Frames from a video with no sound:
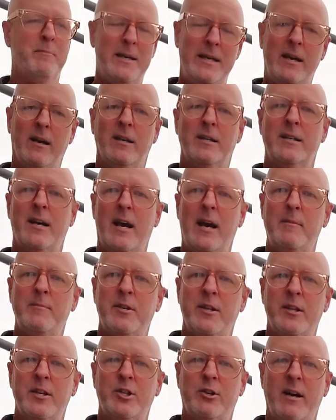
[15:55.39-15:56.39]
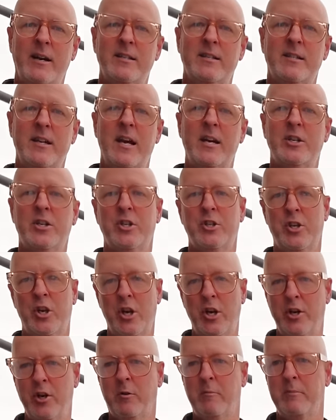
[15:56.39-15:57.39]
be on time to the train station so
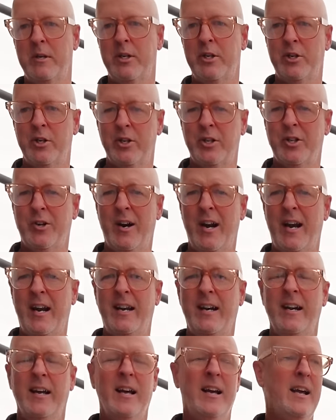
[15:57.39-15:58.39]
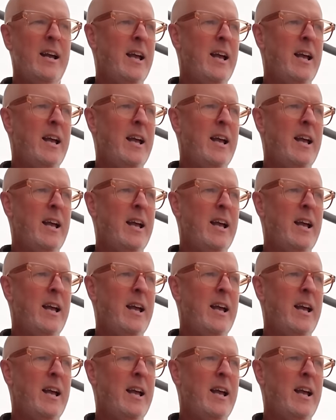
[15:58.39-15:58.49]
you don't miss your train